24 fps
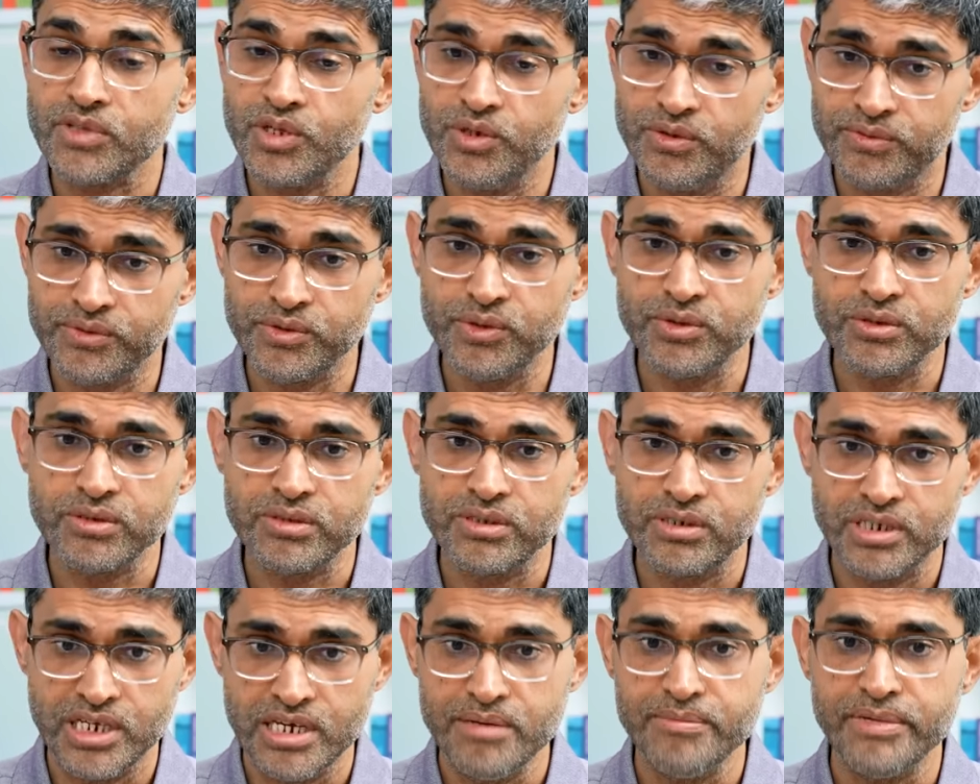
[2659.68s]
of course,
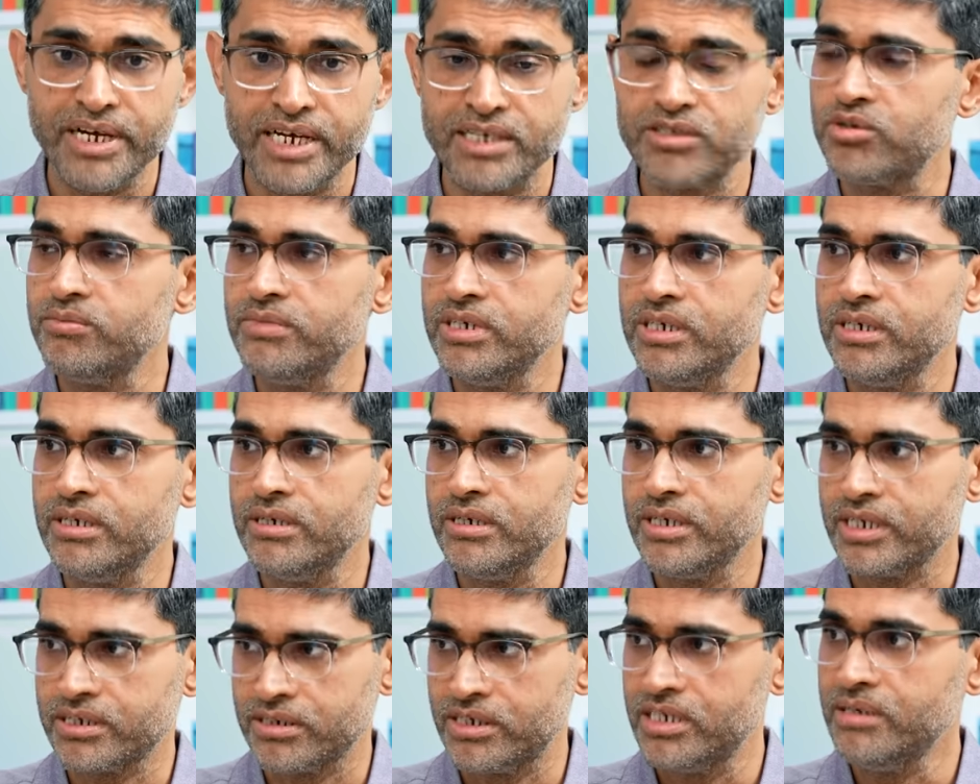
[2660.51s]
team has to
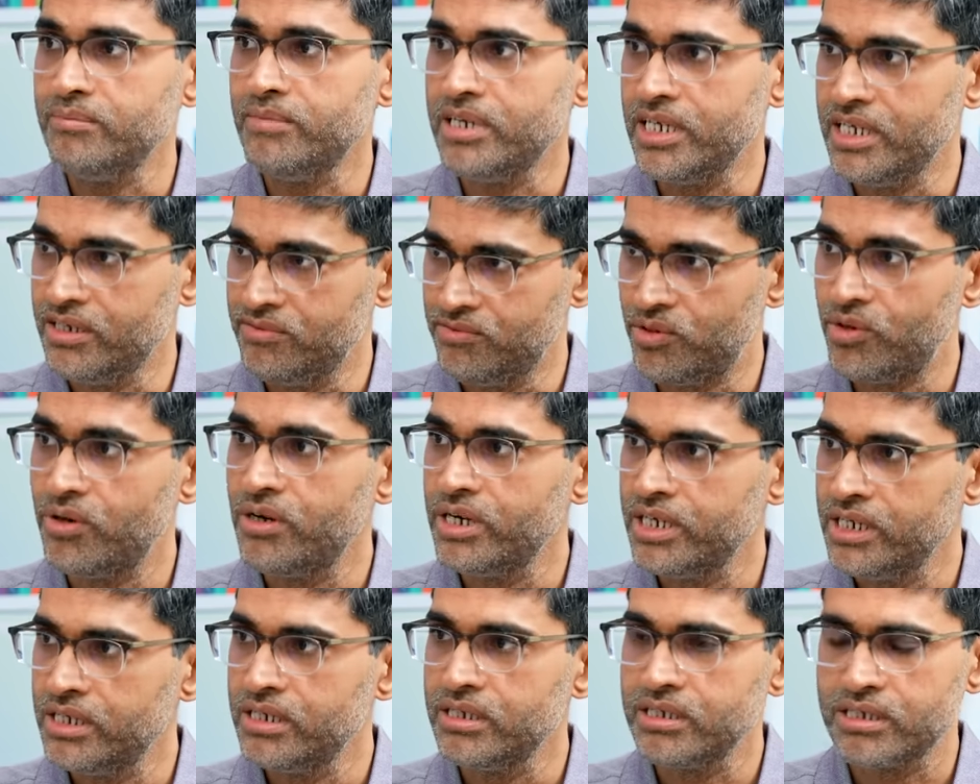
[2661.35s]
be extremely
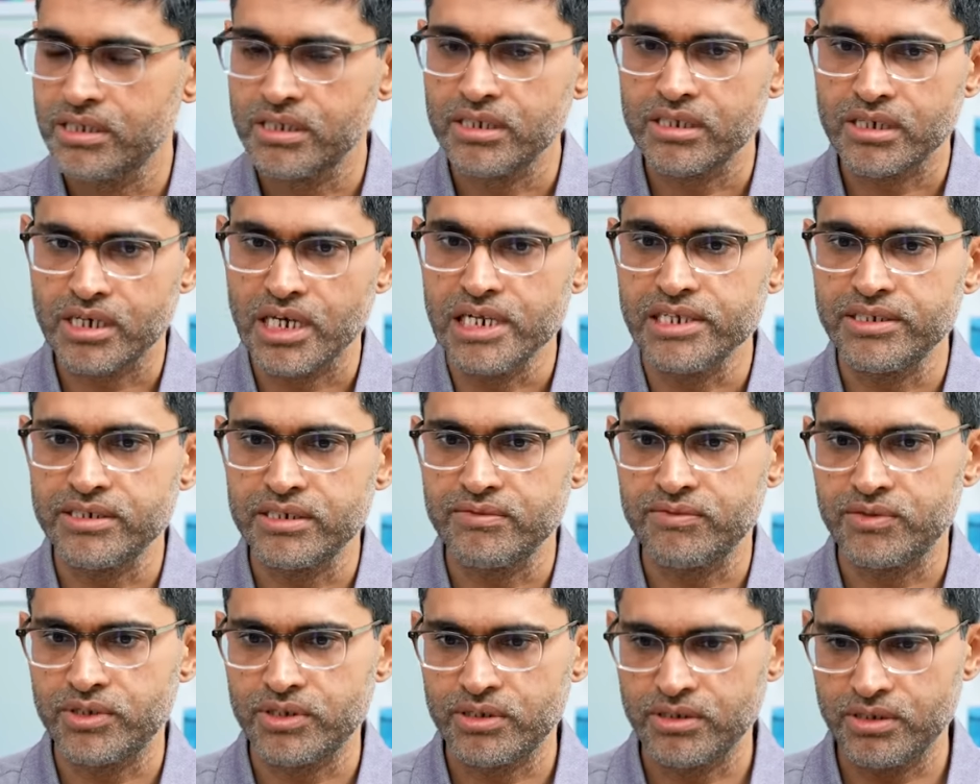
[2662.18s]
involved in yeah. culture
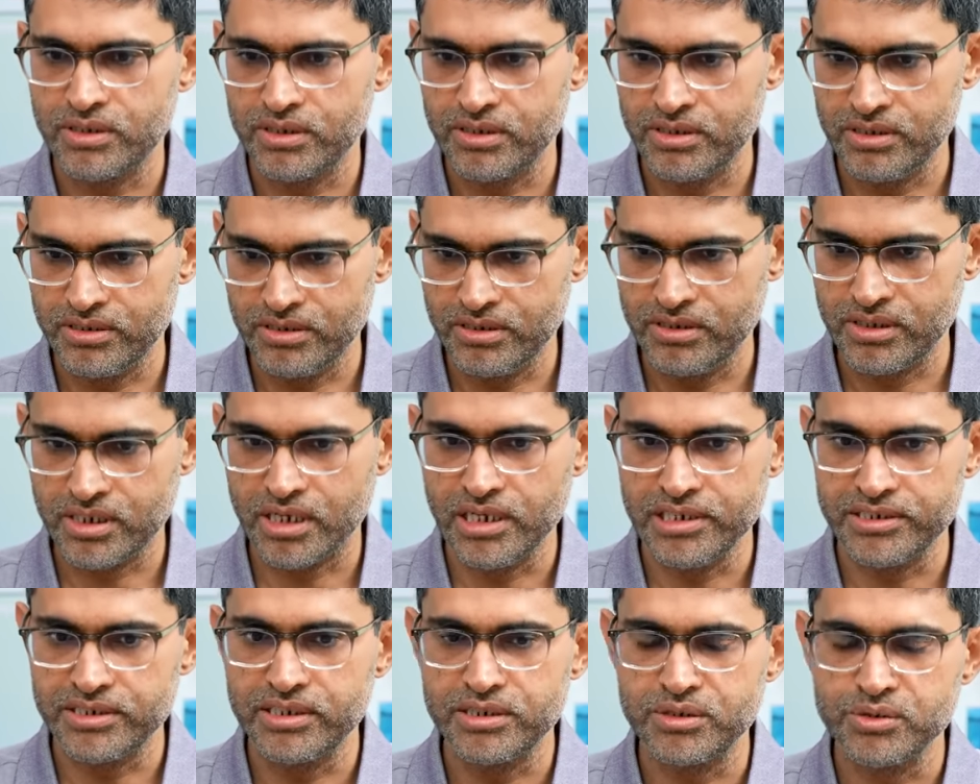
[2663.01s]
for the
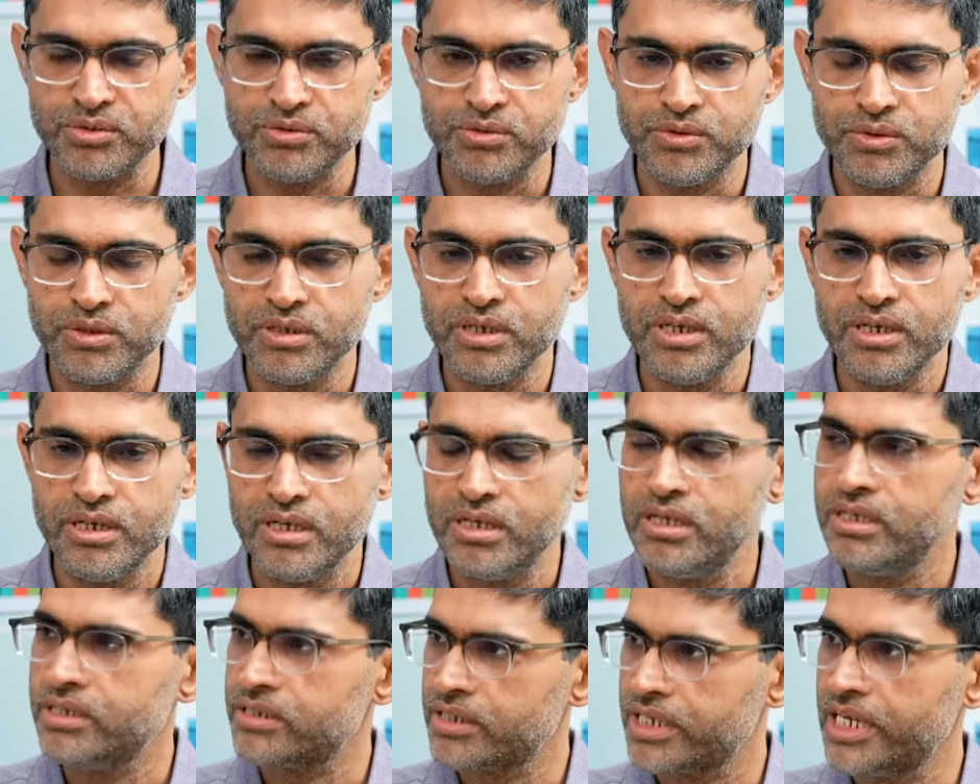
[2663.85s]
culture to
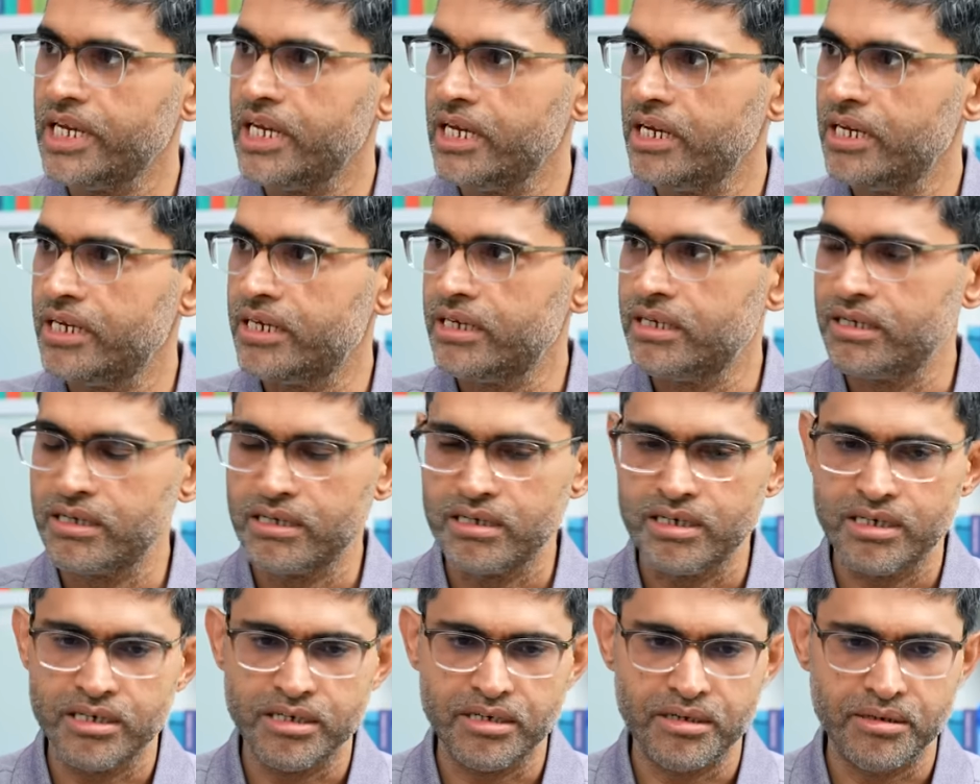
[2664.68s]
scale and
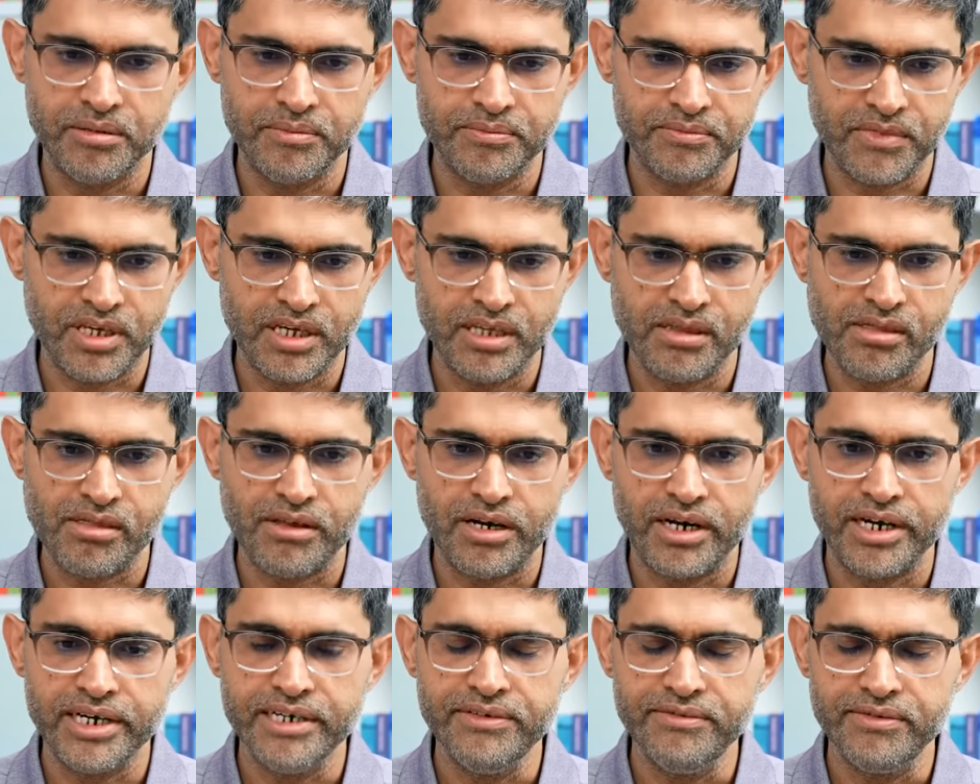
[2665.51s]
um, and
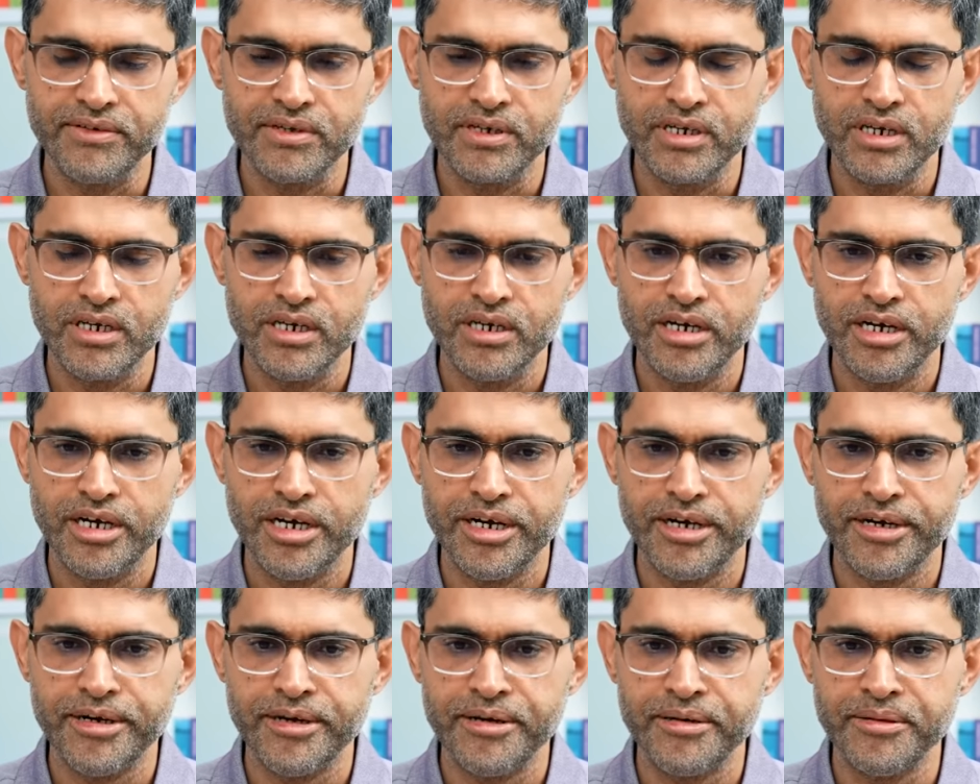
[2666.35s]
thrive.
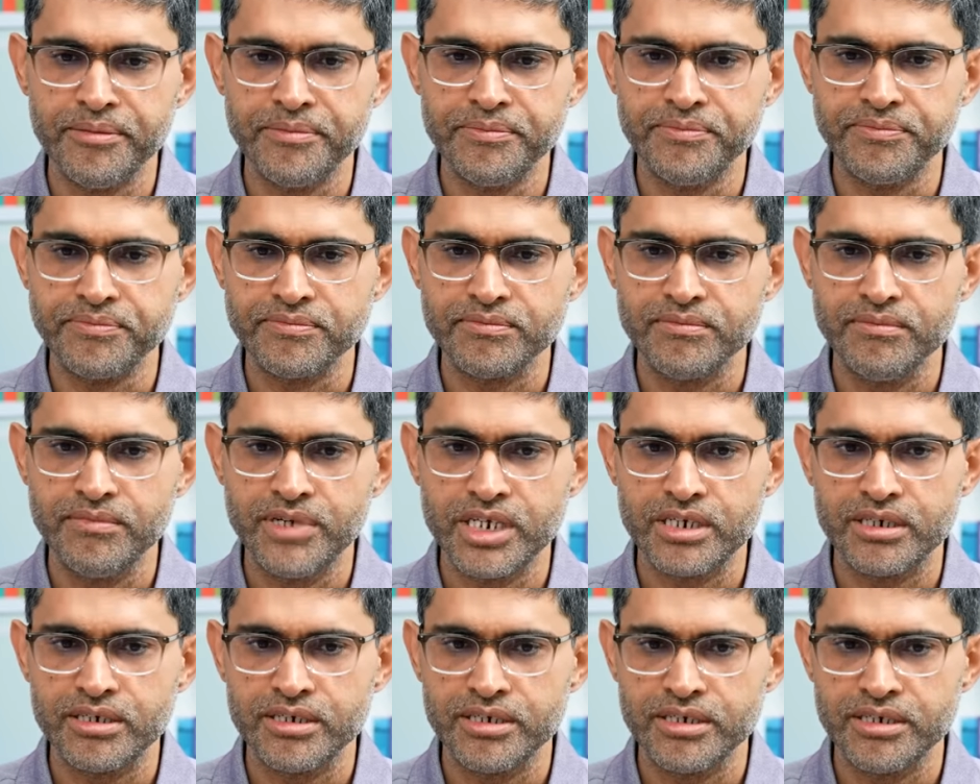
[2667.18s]
Um,
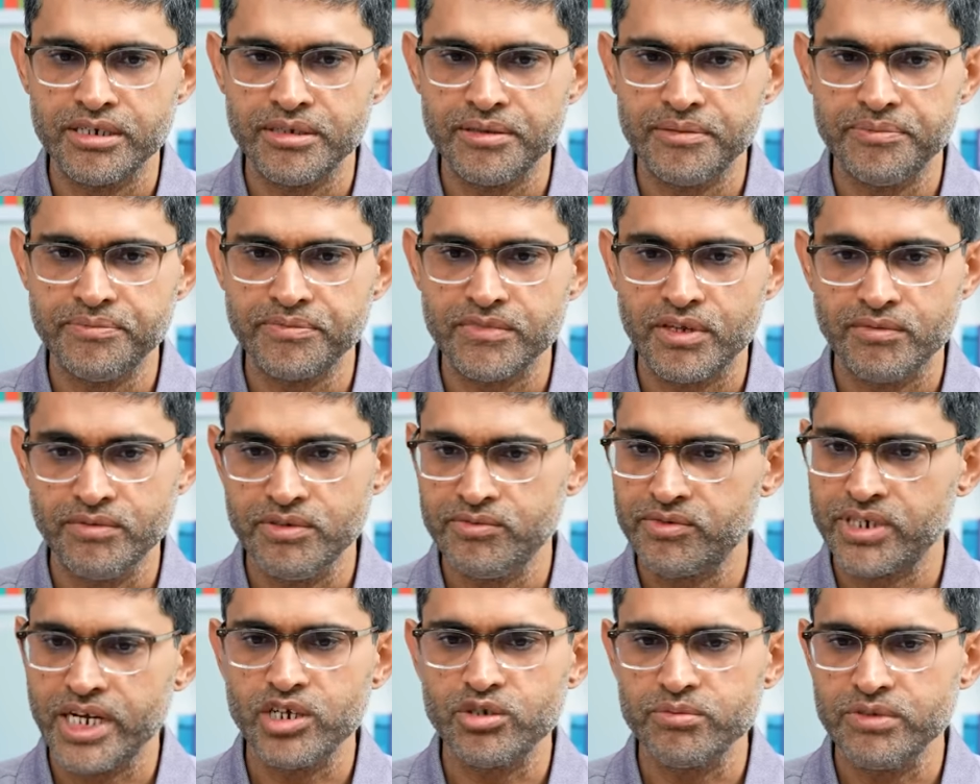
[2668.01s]
but um,
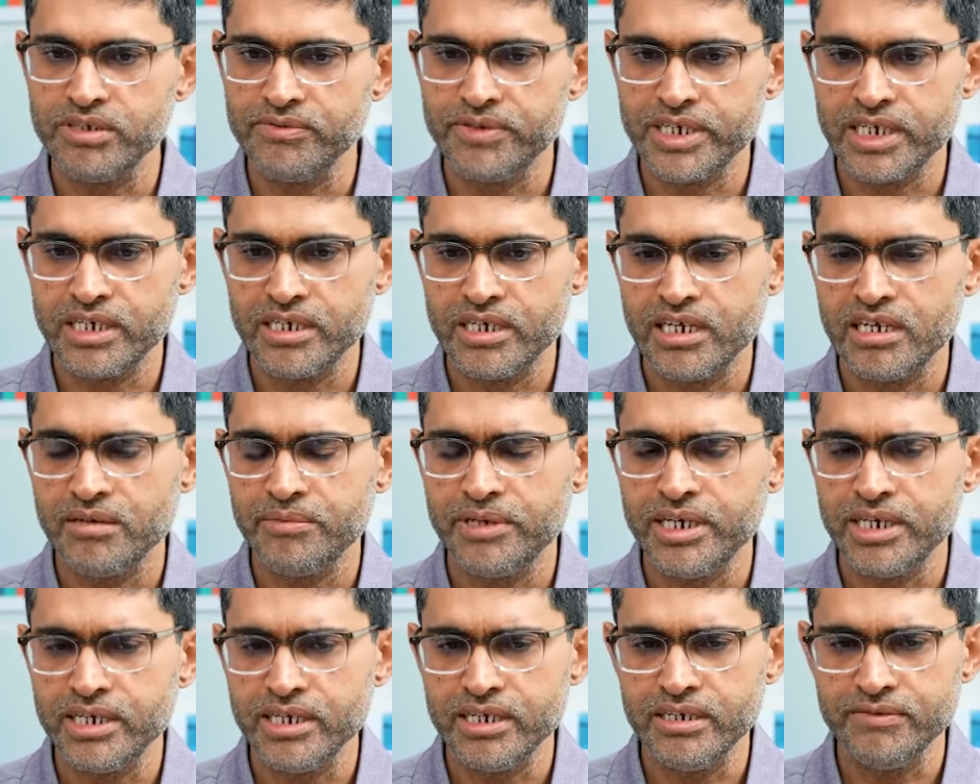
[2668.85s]
we've tried to be very
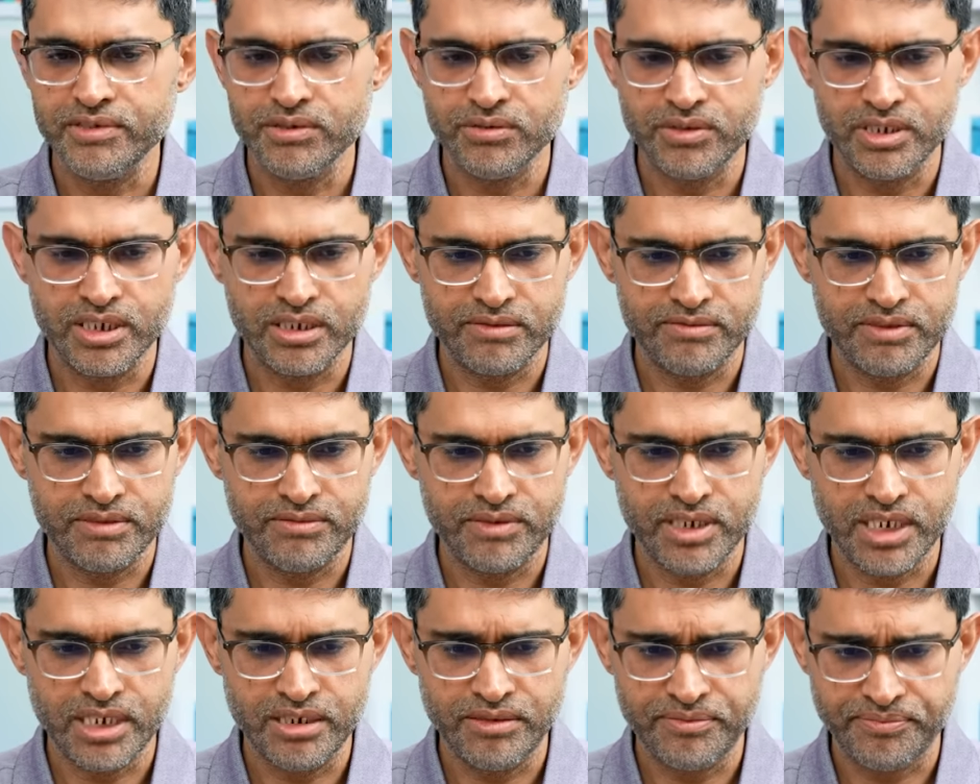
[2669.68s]
deliberate in a few things we've
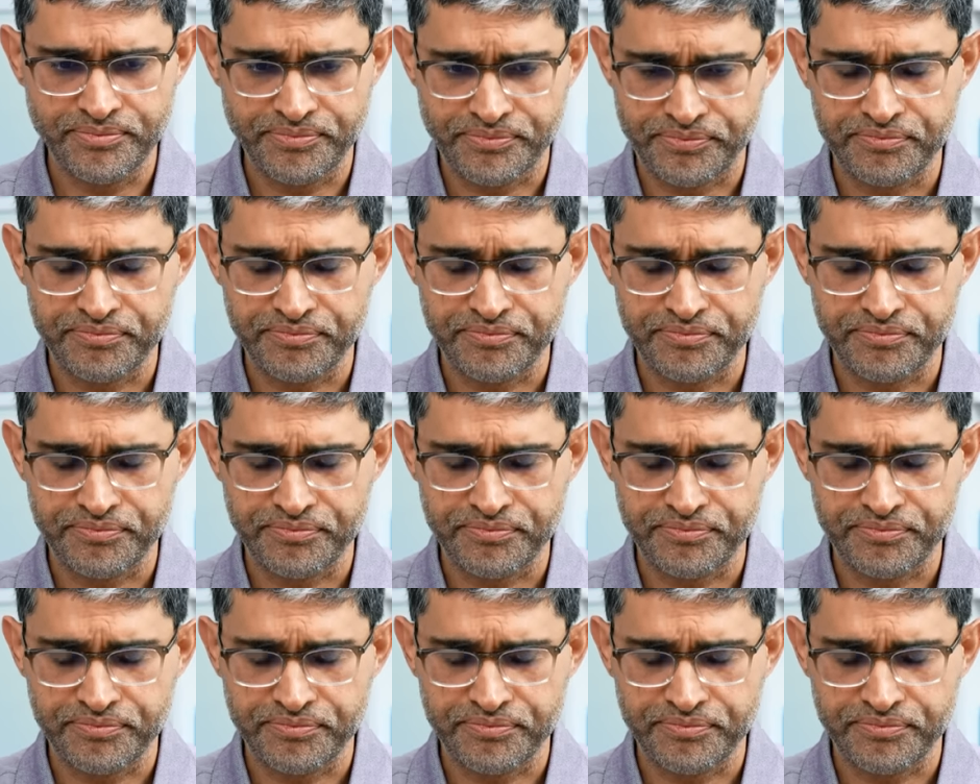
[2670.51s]
done.